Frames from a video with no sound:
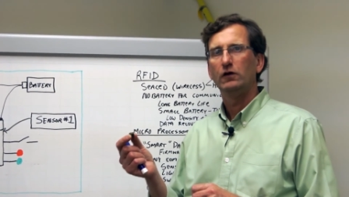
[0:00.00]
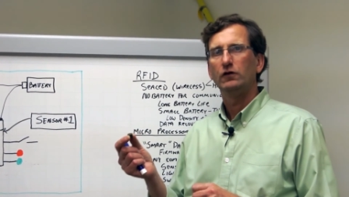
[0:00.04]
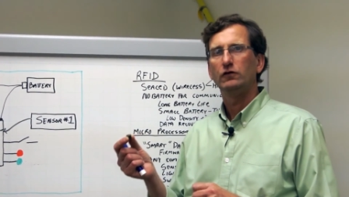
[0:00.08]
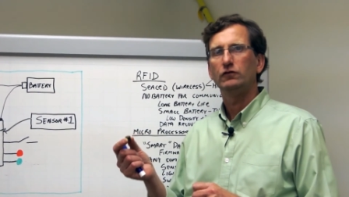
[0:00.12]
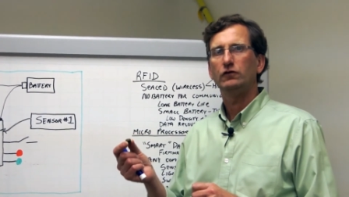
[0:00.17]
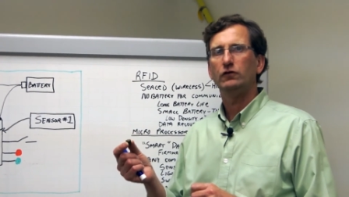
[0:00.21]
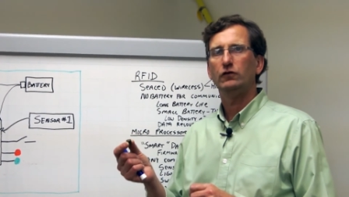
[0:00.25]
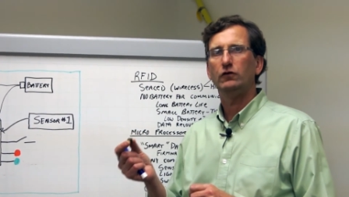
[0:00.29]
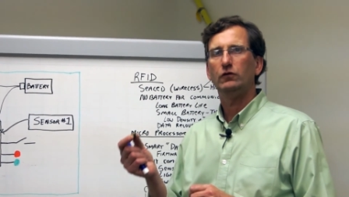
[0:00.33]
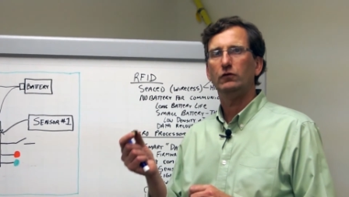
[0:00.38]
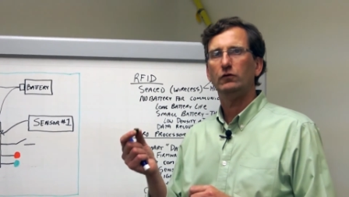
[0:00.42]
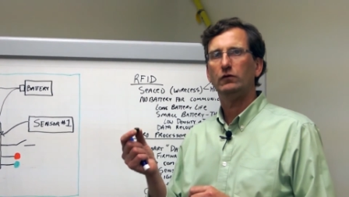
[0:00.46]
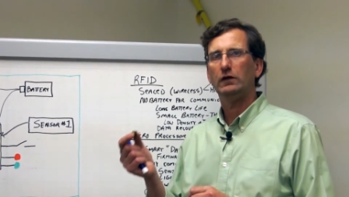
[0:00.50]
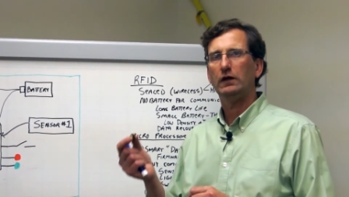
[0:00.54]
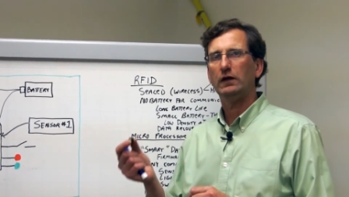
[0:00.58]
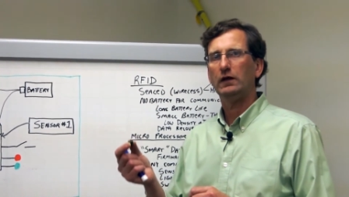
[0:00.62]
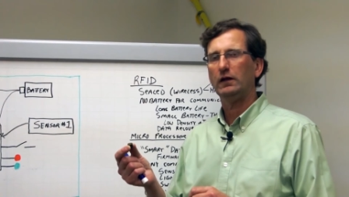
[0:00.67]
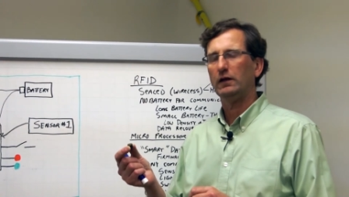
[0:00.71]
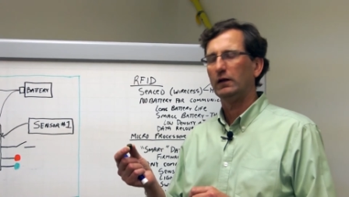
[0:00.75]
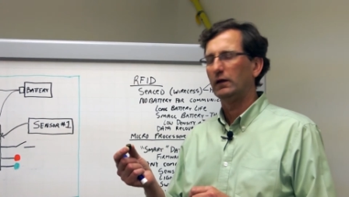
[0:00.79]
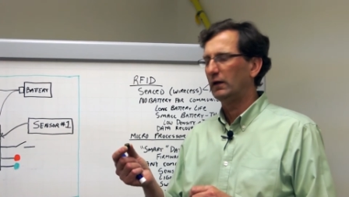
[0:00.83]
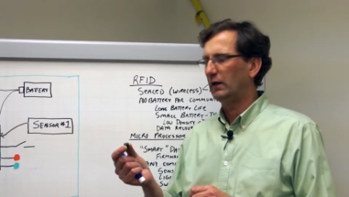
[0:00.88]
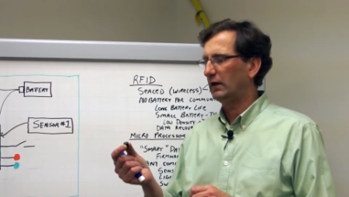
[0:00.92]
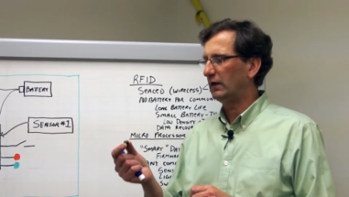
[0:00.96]
so you
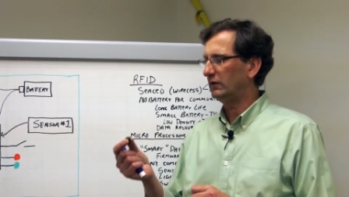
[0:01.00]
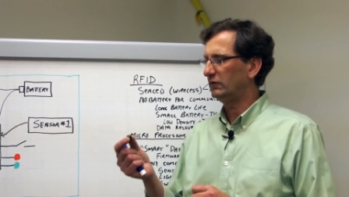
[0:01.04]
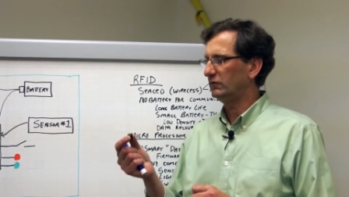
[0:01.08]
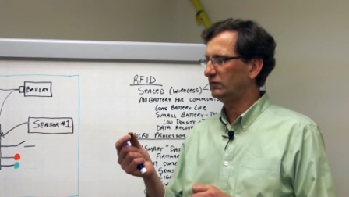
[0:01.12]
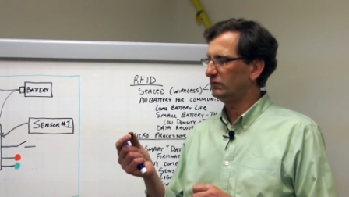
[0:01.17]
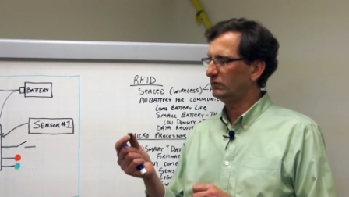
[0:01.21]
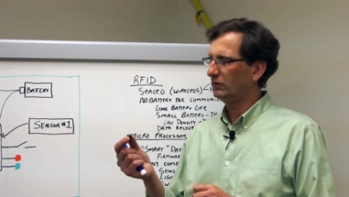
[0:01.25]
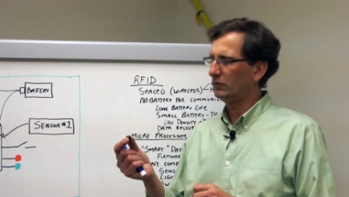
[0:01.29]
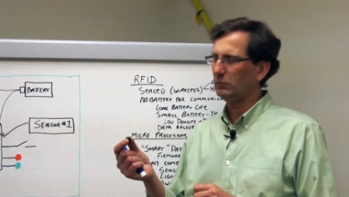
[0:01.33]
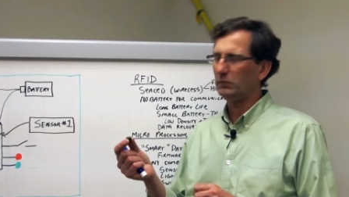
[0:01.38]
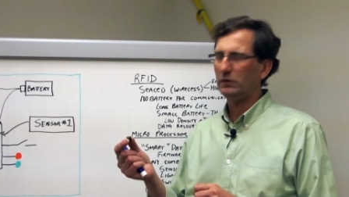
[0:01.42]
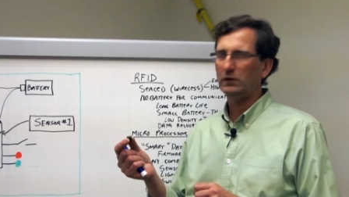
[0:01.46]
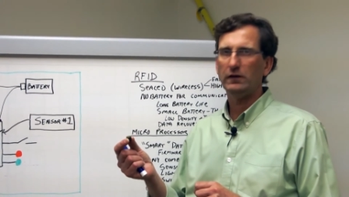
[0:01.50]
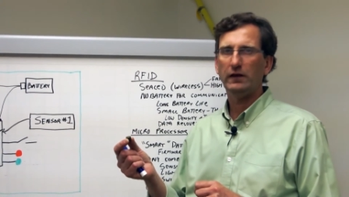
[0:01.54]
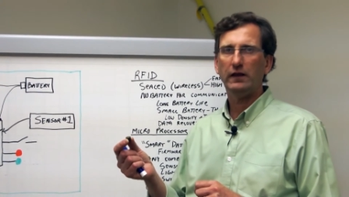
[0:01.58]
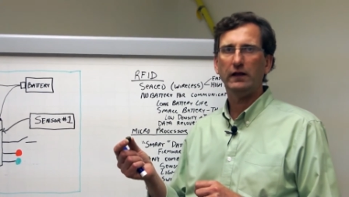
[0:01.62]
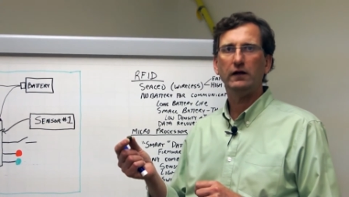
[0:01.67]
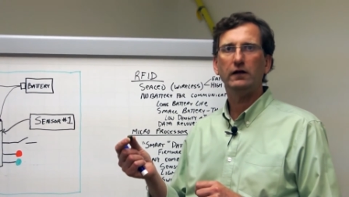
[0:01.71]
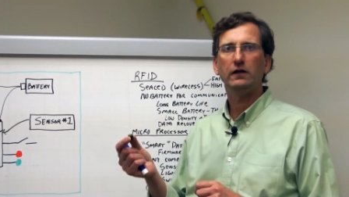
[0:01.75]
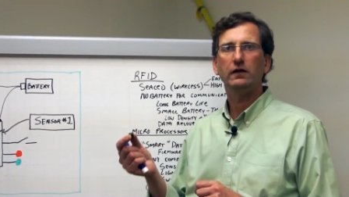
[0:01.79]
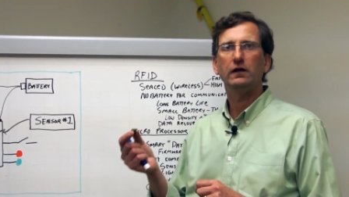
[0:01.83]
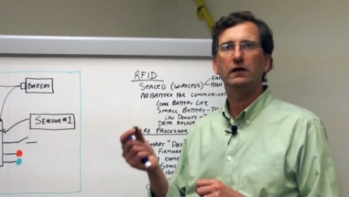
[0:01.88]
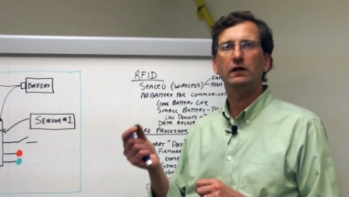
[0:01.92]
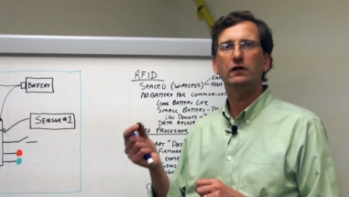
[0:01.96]
get a
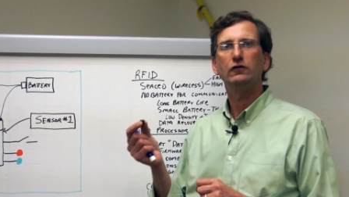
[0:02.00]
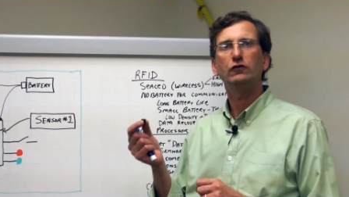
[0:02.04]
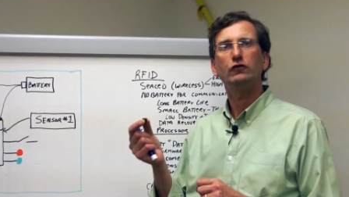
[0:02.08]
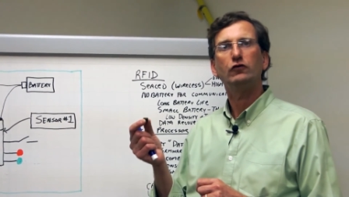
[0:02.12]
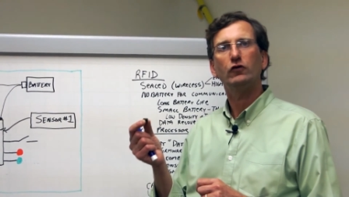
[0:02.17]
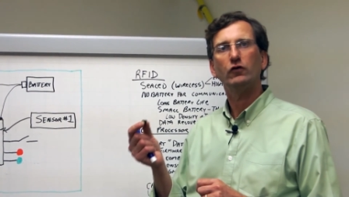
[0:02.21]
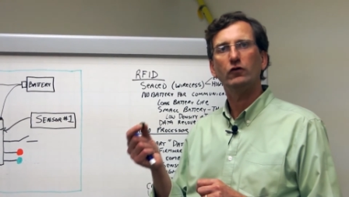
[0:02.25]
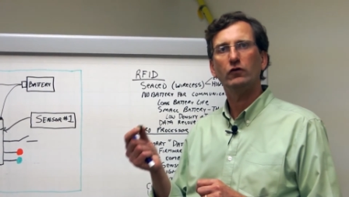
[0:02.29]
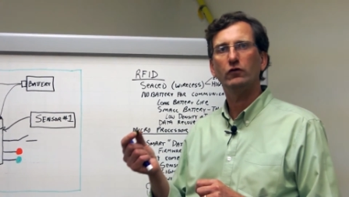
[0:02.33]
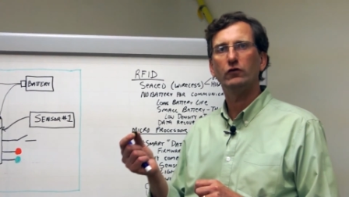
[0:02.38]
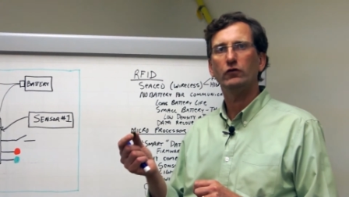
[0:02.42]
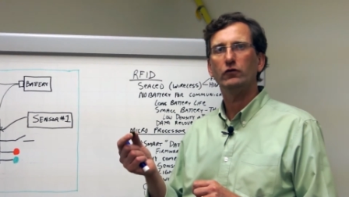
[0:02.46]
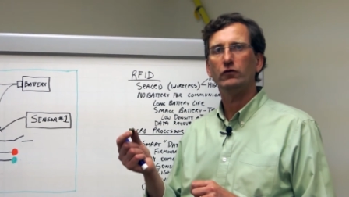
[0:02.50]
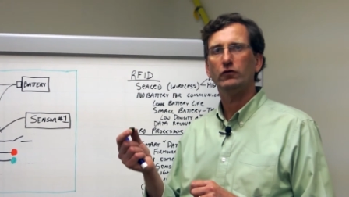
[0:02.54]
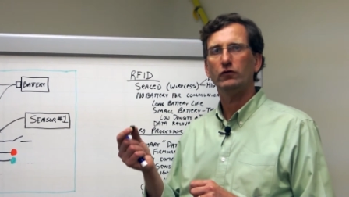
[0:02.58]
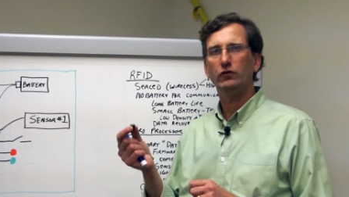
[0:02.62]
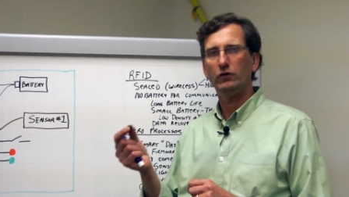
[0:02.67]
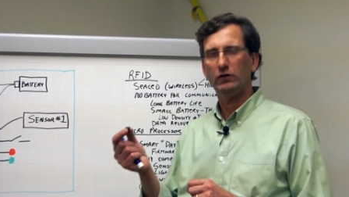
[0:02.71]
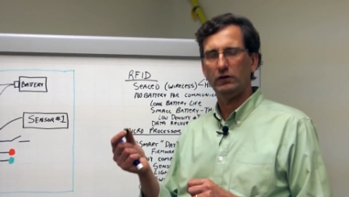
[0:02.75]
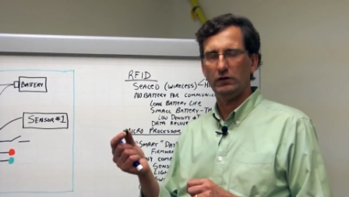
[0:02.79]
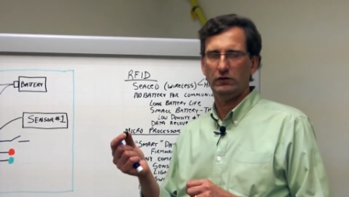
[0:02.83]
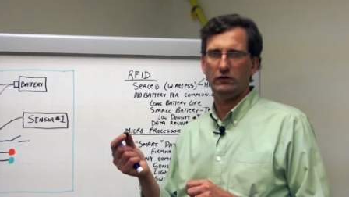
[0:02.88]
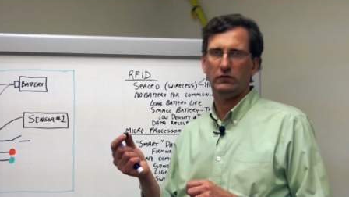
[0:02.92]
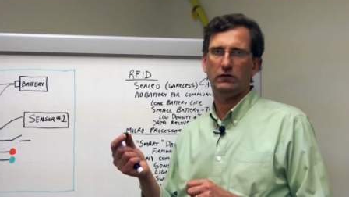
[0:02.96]
simulated internal
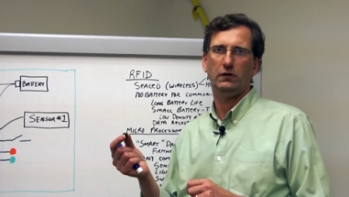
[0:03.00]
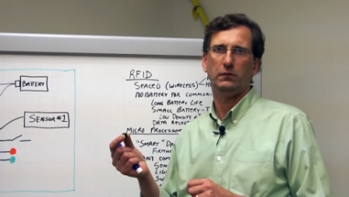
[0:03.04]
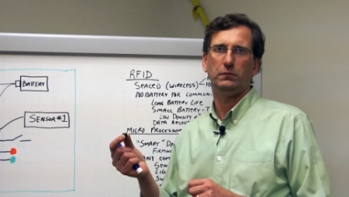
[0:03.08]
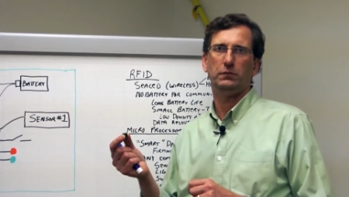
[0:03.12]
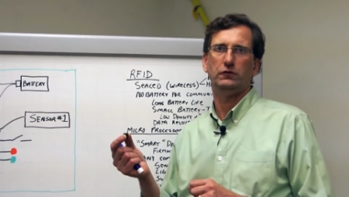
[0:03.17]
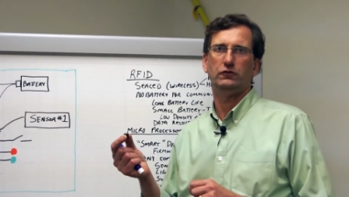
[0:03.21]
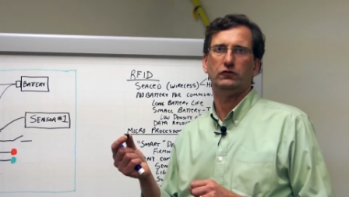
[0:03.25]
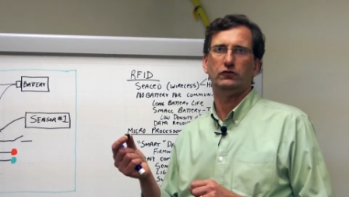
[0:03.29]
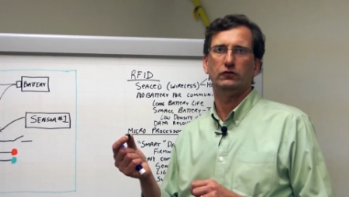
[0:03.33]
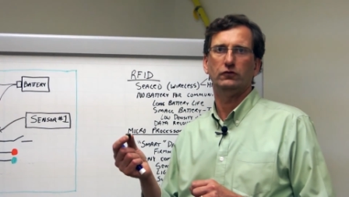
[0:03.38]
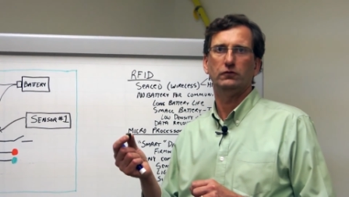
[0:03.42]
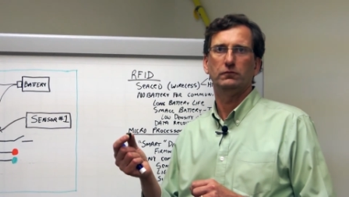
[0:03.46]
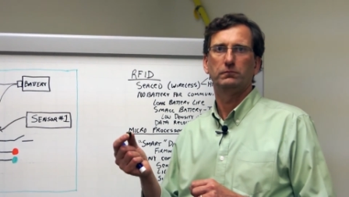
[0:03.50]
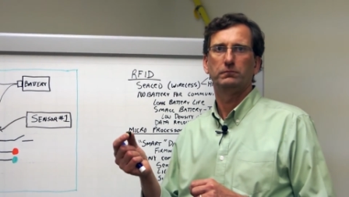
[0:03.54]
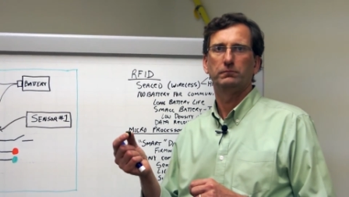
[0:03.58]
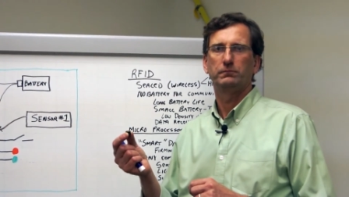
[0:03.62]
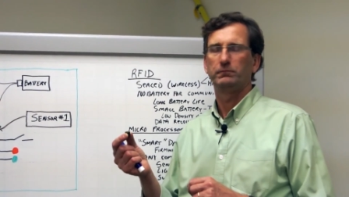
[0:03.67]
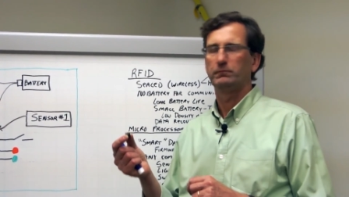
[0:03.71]
cooking temperature.